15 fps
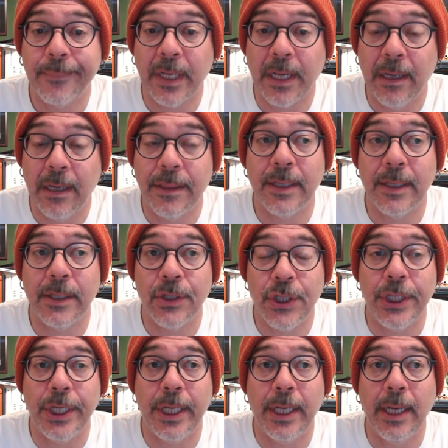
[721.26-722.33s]
I think
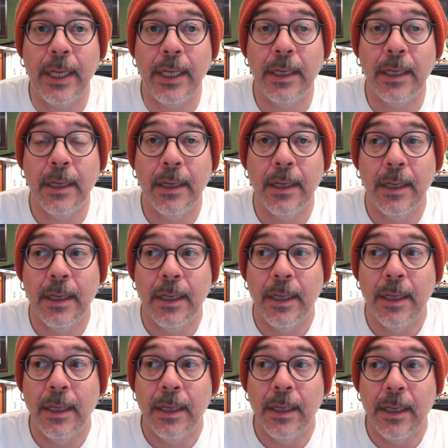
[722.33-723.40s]
she,
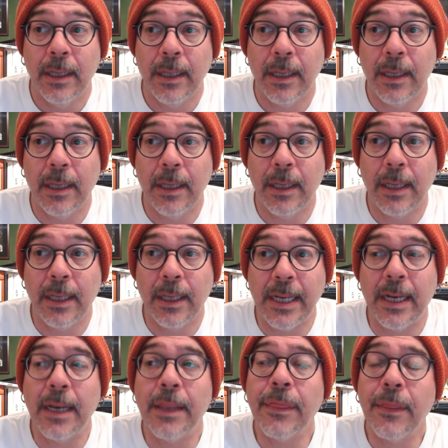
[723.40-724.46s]
and,
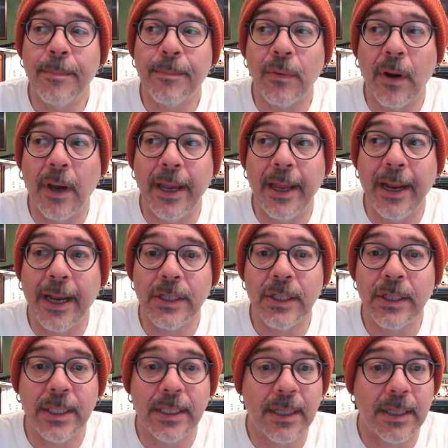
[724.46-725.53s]
and I thought Brian
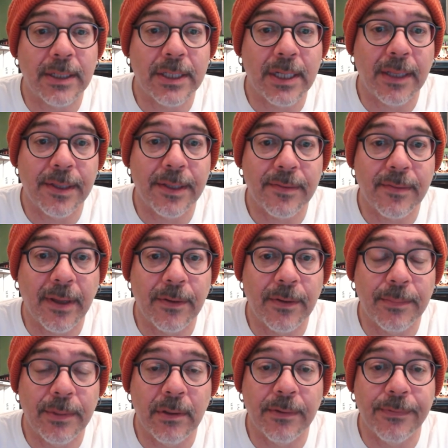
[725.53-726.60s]
actually touched on this rather
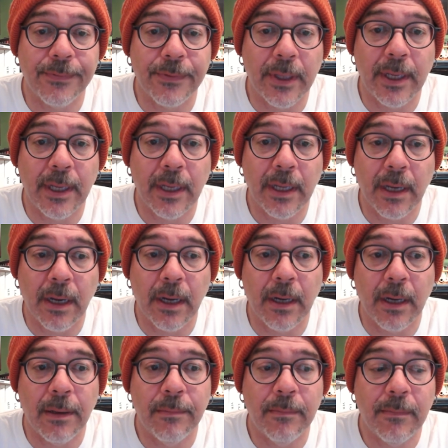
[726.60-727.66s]
beautifully,
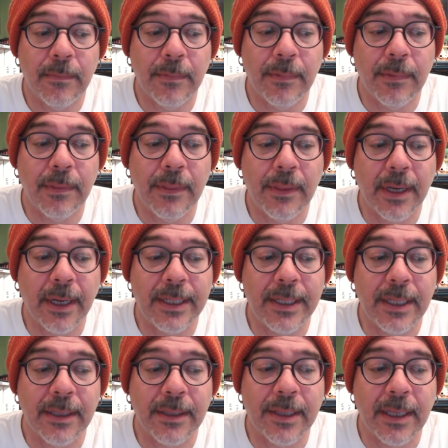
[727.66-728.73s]
um, the
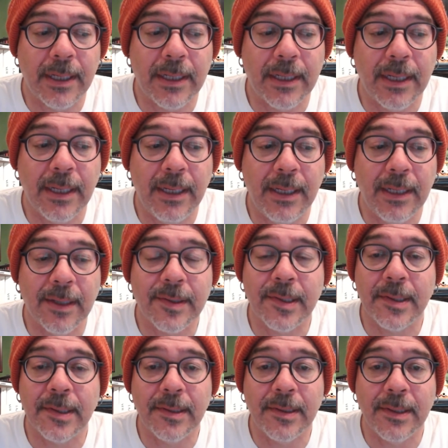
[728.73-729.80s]
idea that he
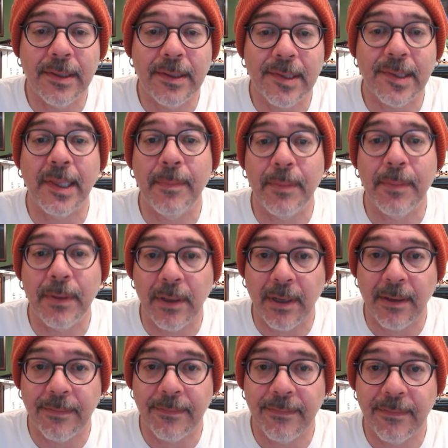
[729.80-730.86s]
doesn't sleep
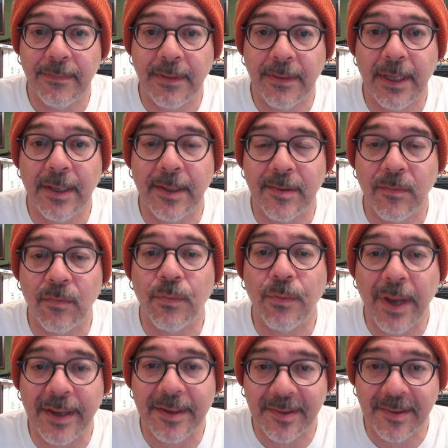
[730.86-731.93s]
enough, that he doesn't
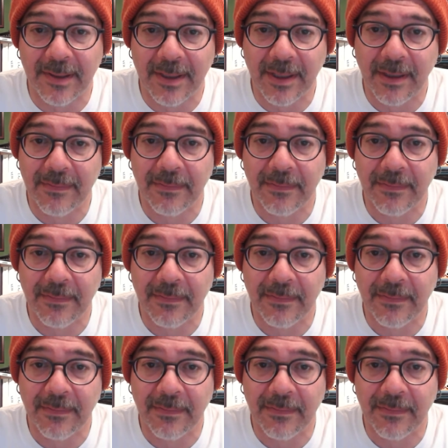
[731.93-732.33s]
rest enough.